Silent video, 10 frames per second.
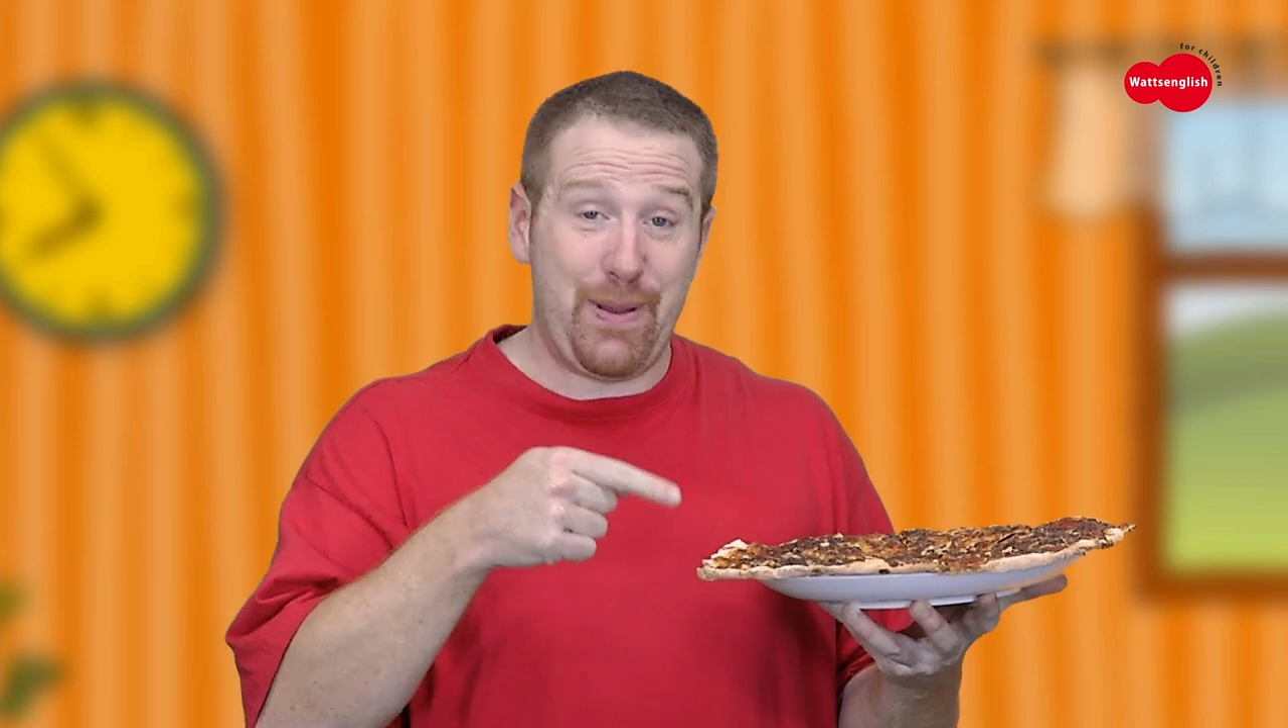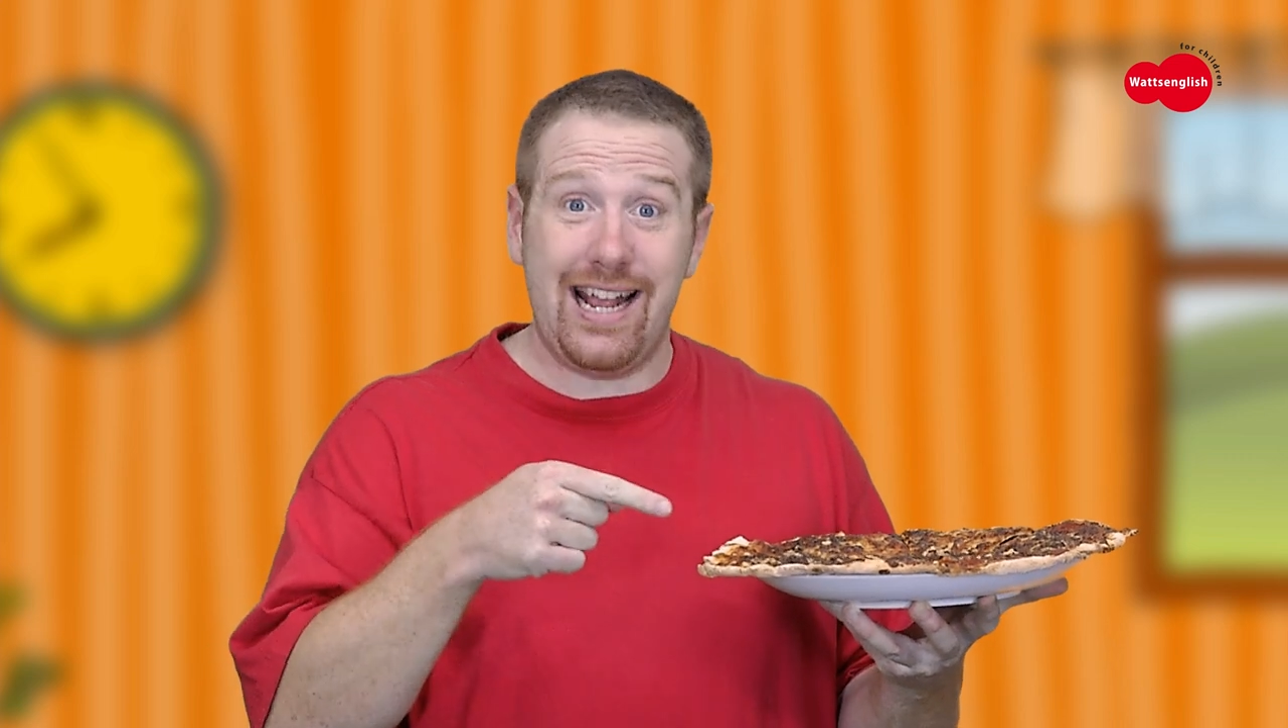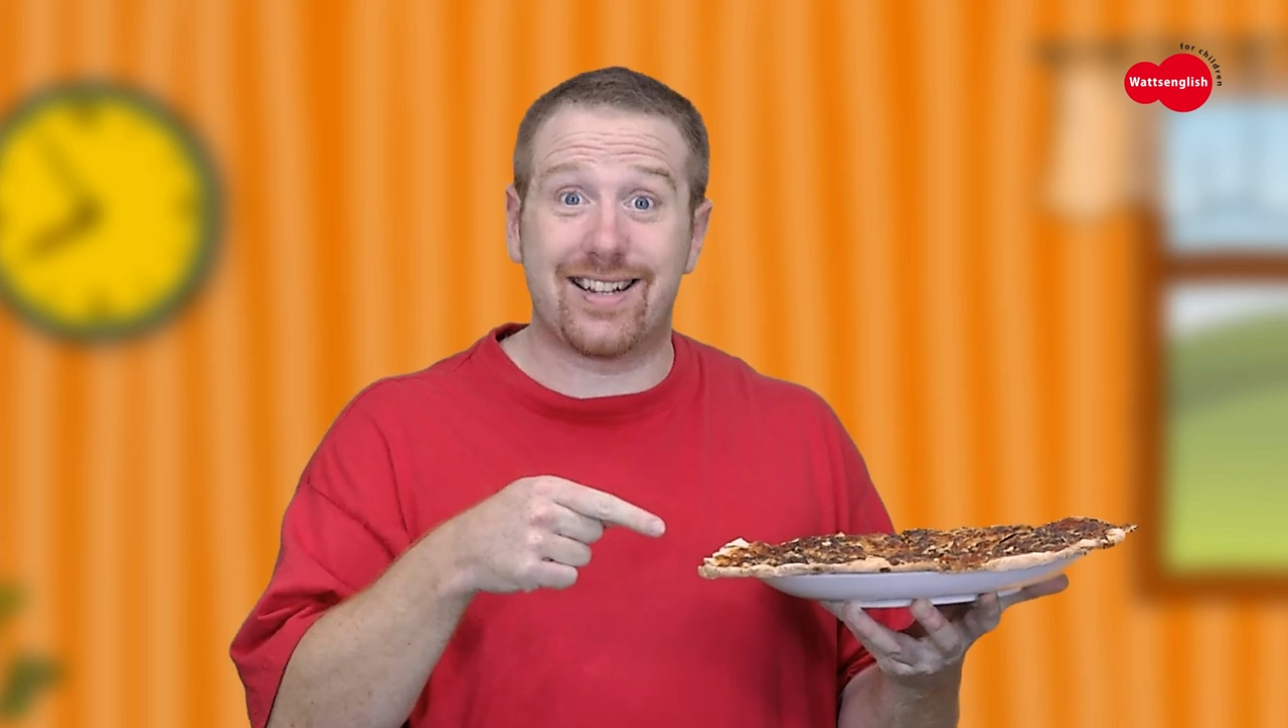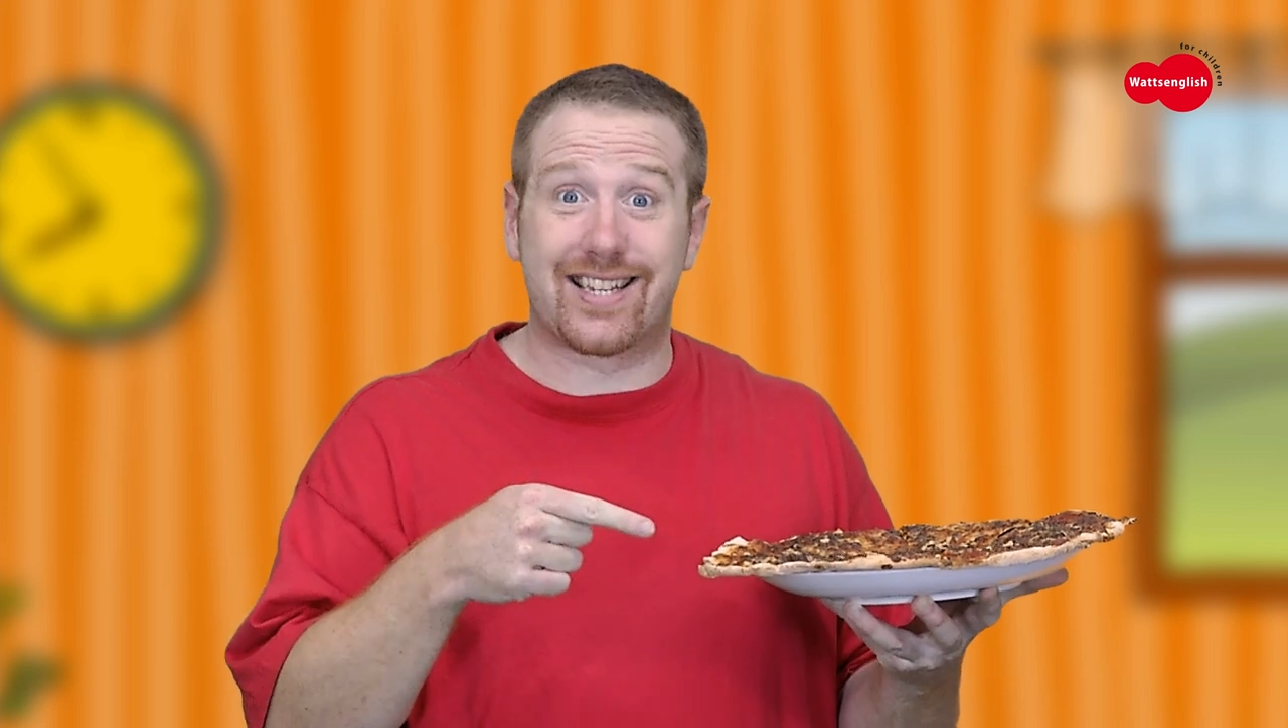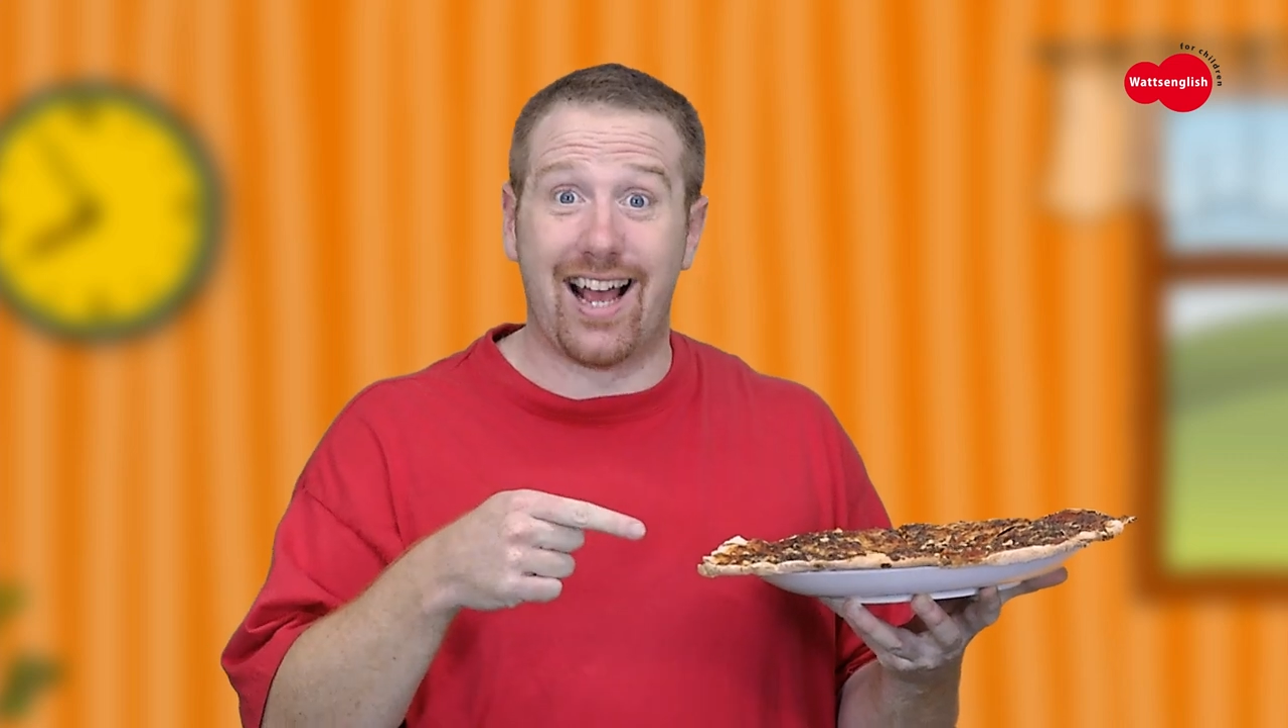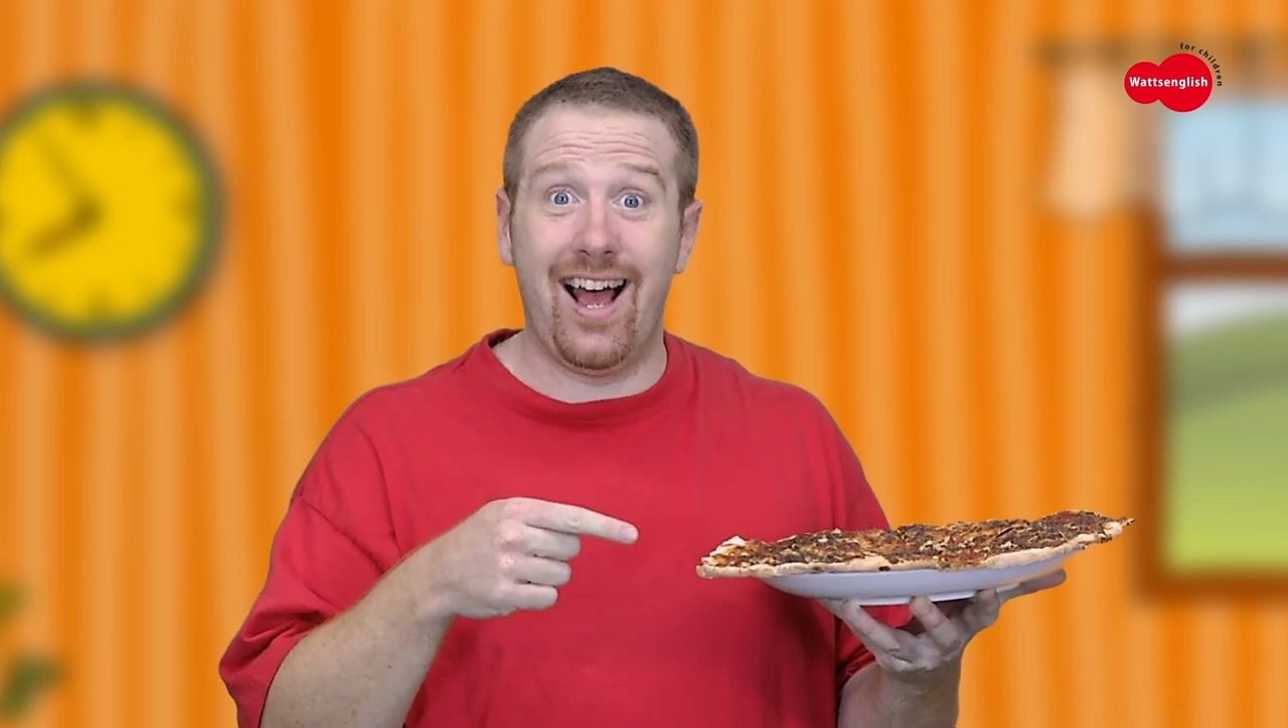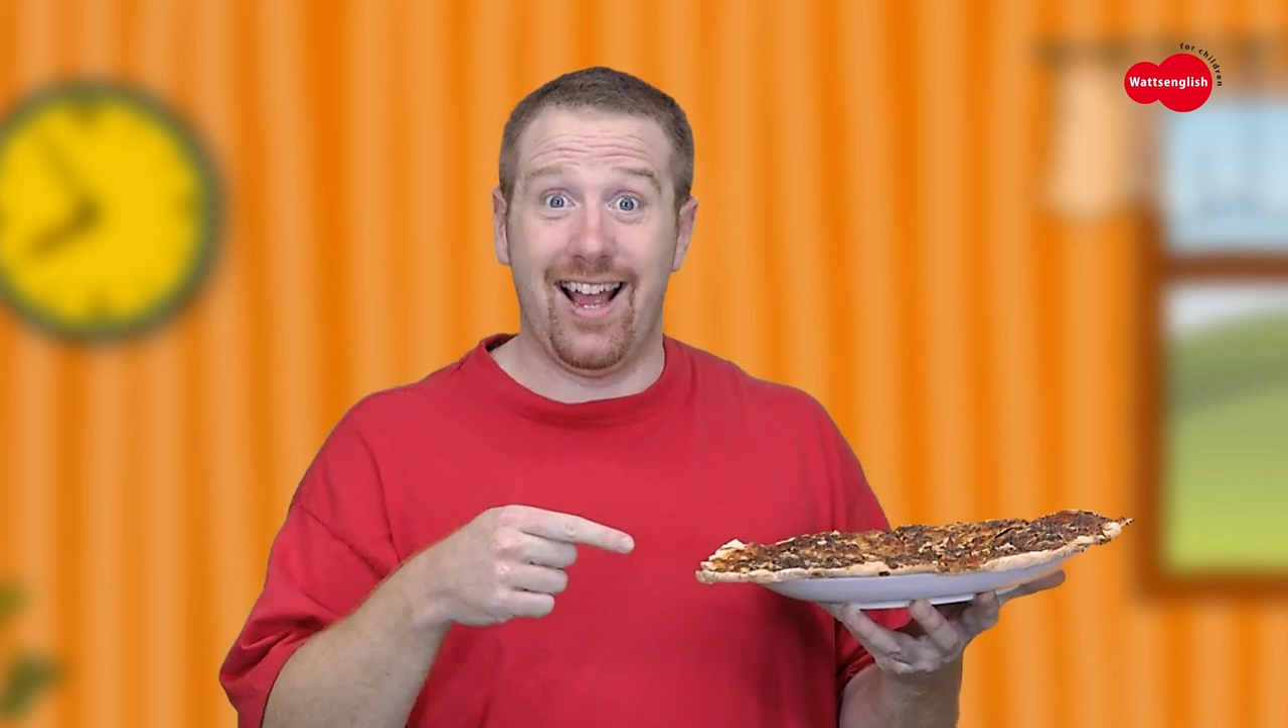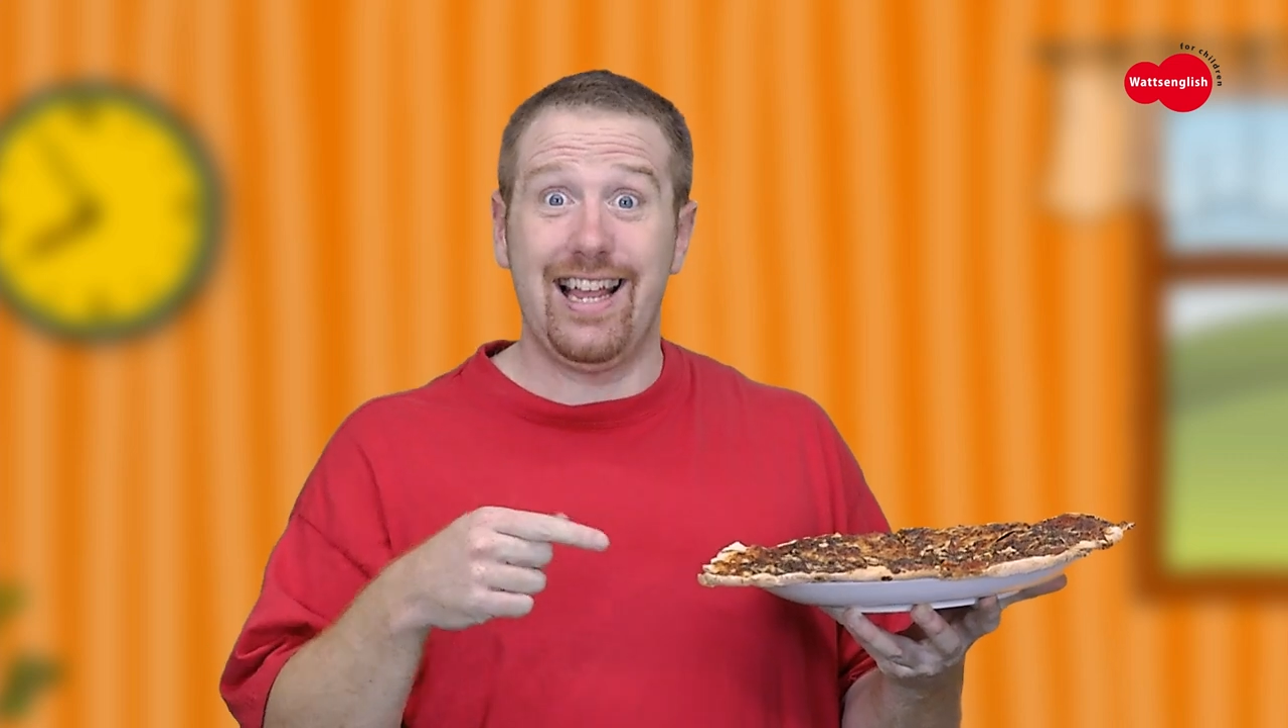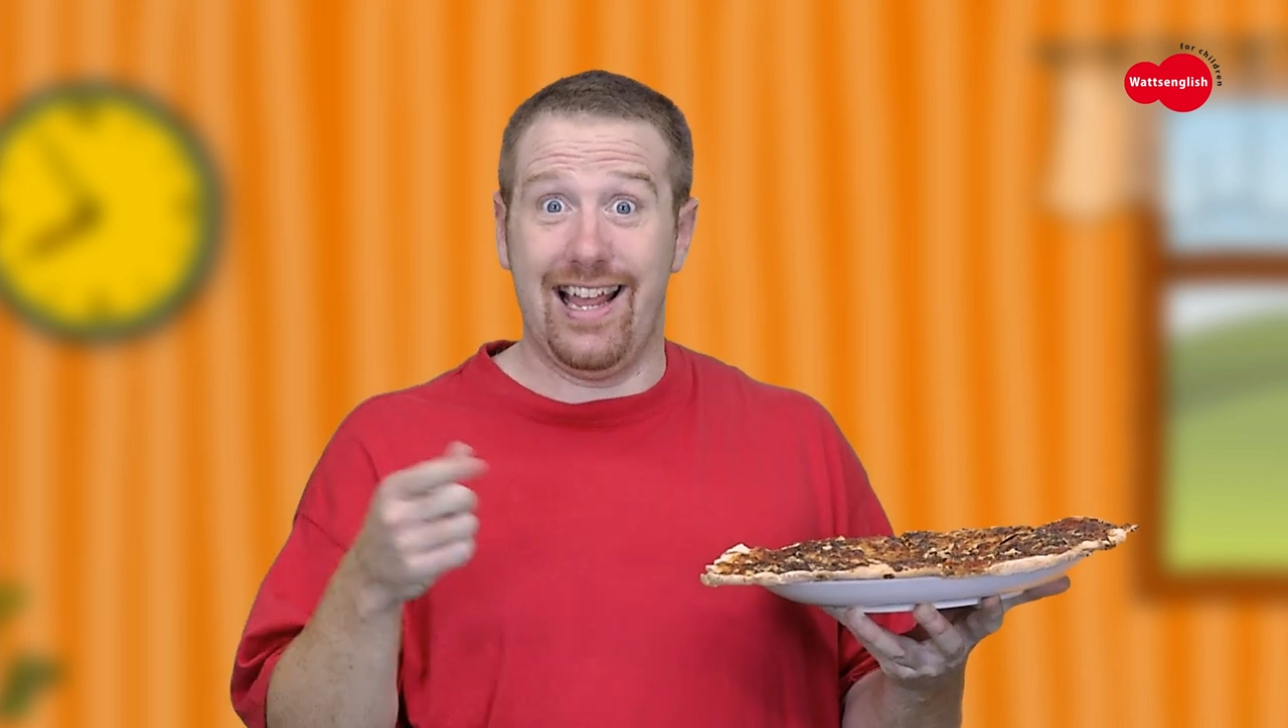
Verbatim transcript: pizza?